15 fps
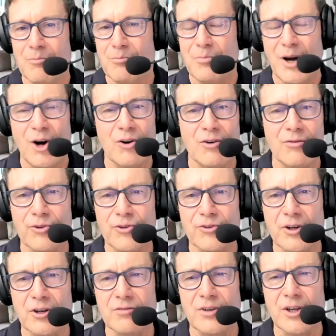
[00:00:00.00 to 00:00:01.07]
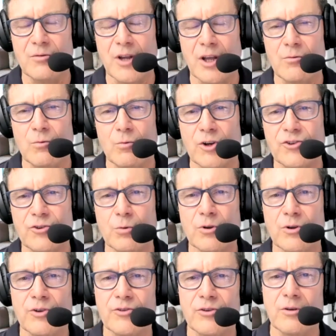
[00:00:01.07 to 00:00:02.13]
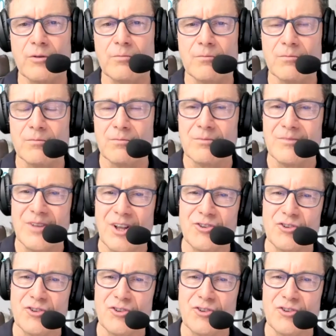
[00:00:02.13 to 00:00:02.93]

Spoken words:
powerful stuff. And ritual is it's